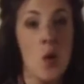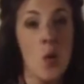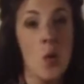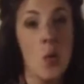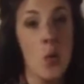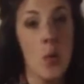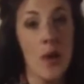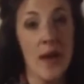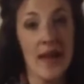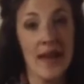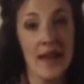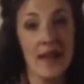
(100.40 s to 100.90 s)

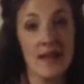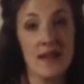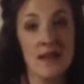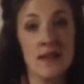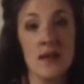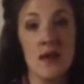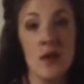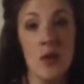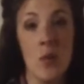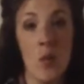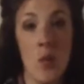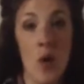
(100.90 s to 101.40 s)
Wind,
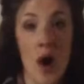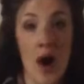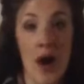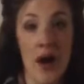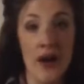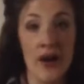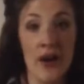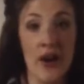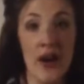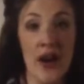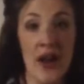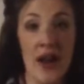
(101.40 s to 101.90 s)

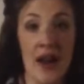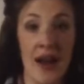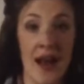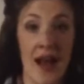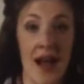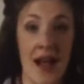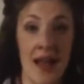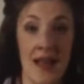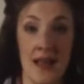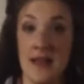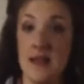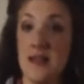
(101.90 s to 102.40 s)
water, and
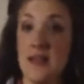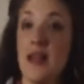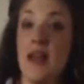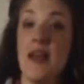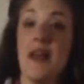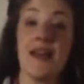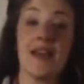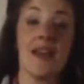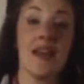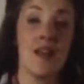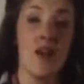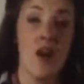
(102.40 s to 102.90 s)
ice
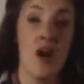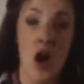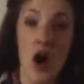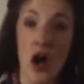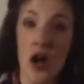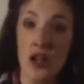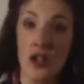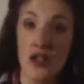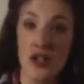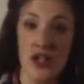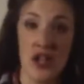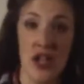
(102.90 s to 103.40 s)
can
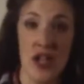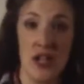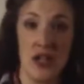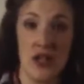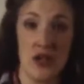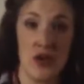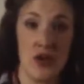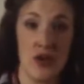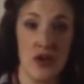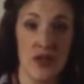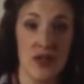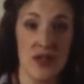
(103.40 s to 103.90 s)
all
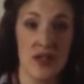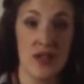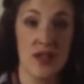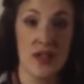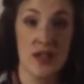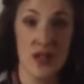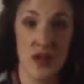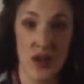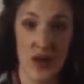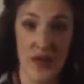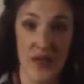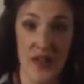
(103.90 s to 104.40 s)
change
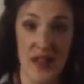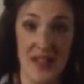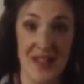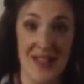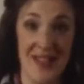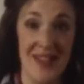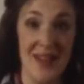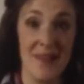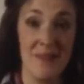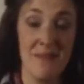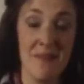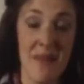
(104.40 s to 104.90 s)
Earth's surface
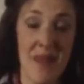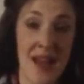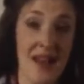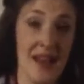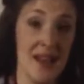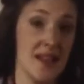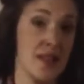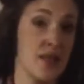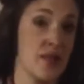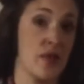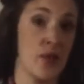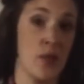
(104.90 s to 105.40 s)
in
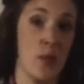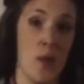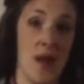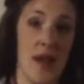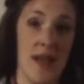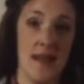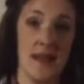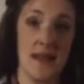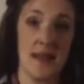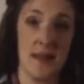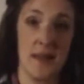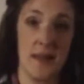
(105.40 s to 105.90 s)
many different
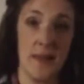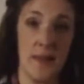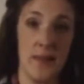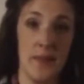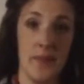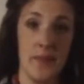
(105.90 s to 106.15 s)
ways.